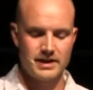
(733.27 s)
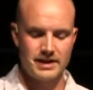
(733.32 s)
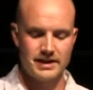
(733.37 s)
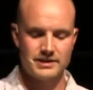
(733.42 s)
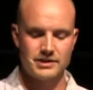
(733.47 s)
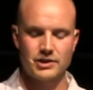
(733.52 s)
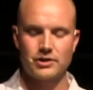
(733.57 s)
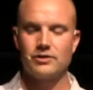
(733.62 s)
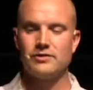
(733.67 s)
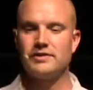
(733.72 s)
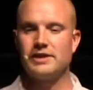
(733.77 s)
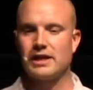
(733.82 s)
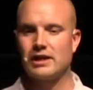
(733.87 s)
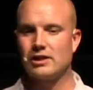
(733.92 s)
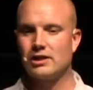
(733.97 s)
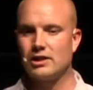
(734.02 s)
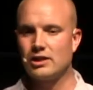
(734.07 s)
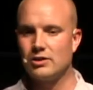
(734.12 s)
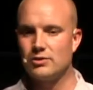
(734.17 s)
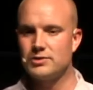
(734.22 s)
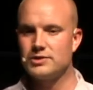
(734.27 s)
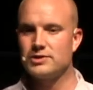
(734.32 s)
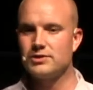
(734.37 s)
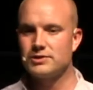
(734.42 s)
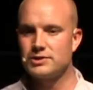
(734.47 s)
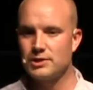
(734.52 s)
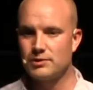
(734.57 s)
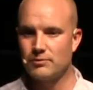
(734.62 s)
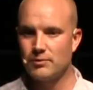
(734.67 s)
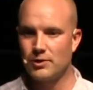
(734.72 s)
He's currently
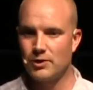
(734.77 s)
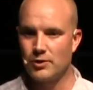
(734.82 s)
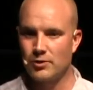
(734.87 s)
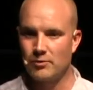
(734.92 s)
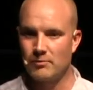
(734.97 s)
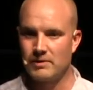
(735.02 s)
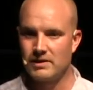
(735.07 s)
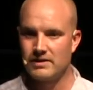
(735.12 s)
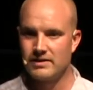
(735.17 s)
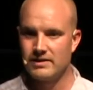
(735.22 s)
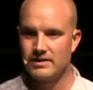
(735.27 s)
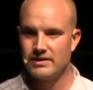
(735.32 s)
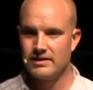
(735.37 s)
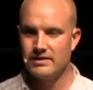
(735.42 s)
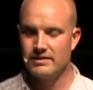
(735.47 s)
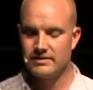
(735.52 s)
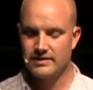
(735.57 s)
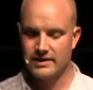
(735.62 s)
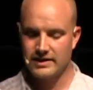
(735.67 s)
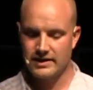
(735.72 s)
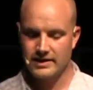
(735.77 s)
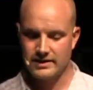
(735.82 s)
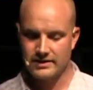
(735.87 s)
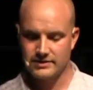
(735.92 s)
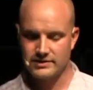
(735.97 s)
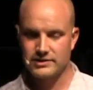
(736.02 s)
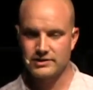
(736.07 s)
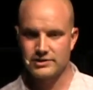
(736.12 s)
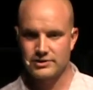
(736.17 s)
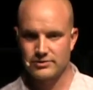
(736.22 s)
closer to Rome than he
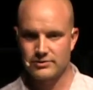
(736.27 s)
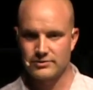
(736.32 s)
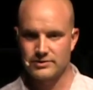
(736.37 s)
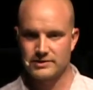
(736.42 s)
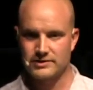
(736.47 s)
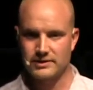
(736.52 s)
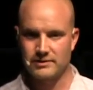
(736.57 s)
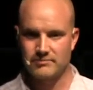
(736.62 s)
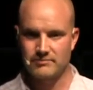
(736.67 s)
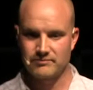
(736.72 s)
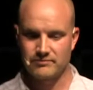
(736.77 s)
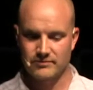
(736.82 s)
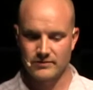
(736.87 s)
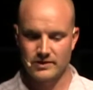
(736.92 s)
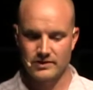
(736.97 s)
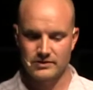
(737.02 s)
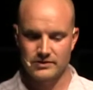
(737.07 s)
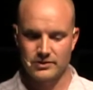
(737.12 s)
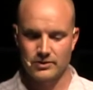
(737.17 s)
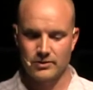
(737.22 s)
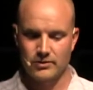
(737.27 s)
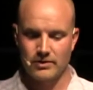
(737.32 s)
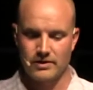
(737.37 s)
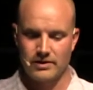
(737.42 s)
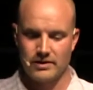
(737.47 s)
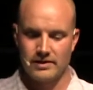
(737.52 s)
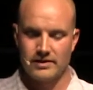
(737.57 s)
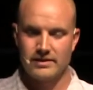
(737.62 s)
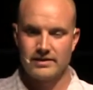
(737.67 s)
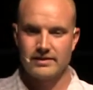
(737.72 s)
is to Jerusalem. So,
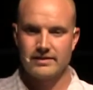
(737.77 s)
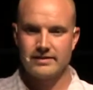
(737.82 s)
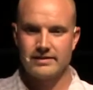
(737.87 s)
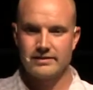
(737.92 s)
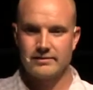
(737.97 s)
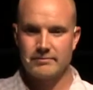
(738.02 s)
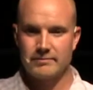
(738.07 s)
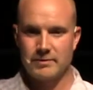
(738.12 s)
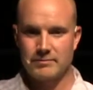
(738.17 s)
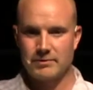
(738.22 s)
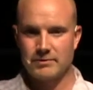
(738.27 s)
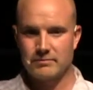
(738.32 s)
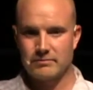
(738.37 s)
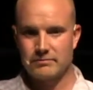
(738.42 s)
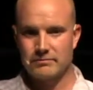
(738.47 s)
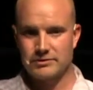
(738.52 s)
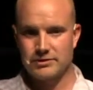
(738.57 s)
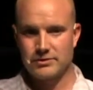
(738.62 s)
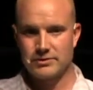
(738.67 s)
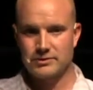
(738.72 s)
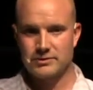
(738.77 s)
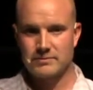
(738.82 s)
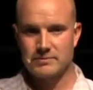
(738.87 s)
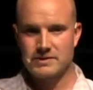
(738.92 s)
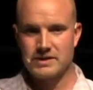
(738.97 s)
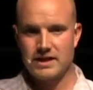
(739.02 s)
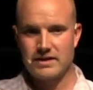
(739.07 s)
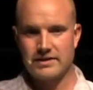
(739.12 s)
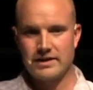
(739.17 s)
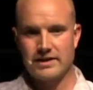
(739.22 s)
remember,
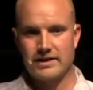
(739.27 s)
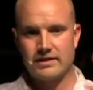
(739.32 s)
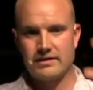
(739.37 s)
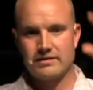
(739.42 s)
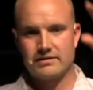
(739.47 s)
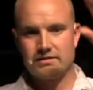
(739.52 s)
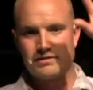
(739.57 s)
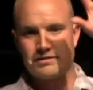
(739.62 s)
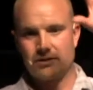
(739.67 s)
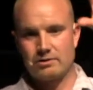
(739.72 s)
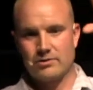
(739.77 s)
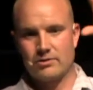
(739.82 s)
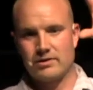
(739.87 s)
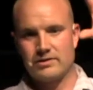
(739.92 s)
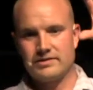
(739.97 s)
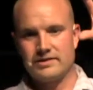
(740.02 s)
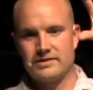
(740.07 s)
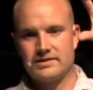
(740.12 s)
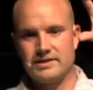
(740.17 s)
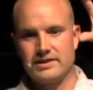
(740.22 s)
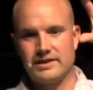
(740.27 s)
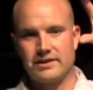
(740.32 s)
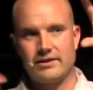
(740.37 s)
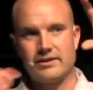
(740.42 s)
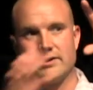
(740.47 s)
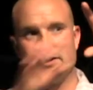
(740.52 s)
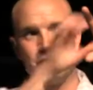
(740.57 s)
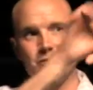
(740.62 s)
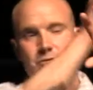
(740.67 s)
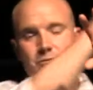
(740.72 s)
Jerusalem's down here, Corinth is
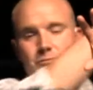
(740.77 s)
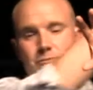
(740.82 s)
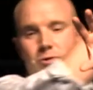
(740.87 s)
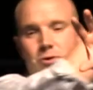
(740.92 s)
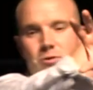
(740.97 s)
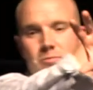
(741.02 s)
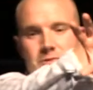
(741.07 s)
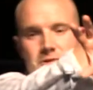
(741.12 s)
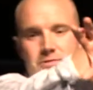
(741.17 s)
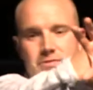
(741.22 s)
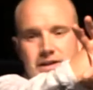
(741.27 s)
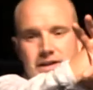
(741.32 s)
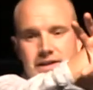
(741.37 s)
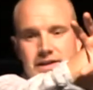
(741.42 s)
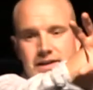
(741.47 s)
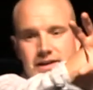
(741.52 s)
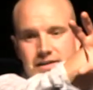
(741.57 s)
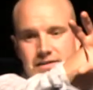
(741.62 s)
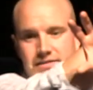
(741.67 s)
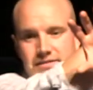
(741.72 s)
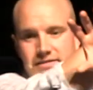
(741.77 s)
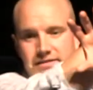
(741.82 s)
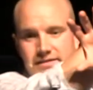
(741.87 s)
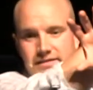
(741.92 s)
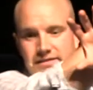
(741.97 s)
here, Rome is right here.